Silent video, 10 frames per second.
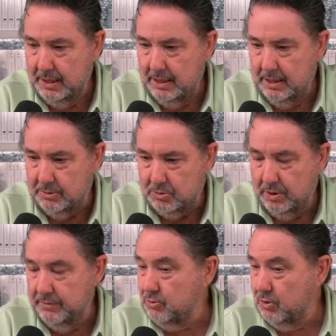There was one
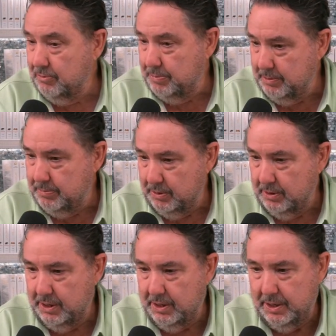of 12 people
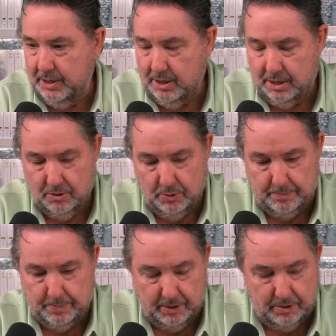in a
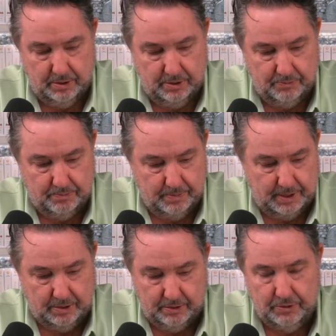concrete bunker. I
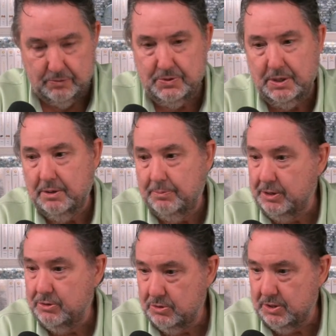don't know if you've seen the
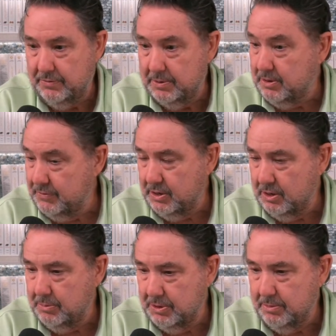pictures of it, the video,
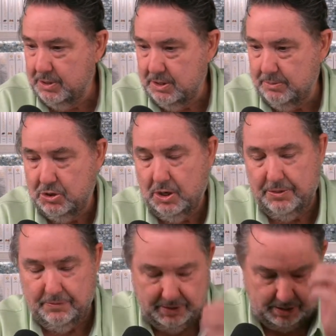but the Muslims shot
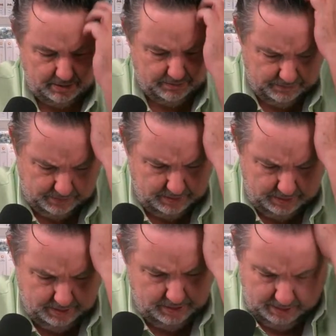the video.
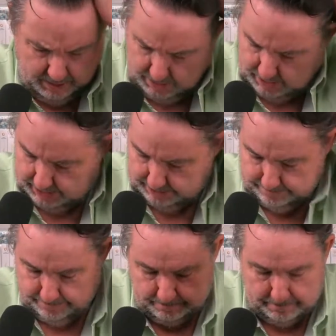And
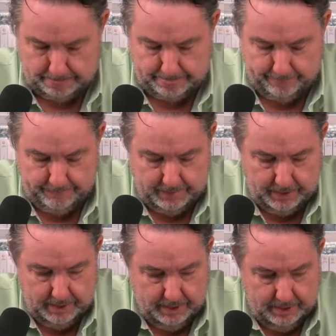
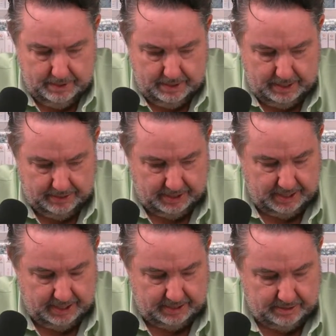that
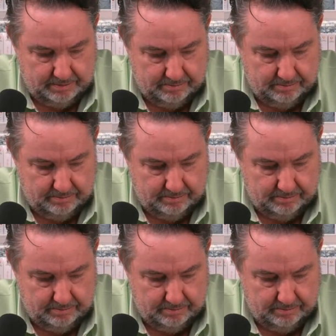had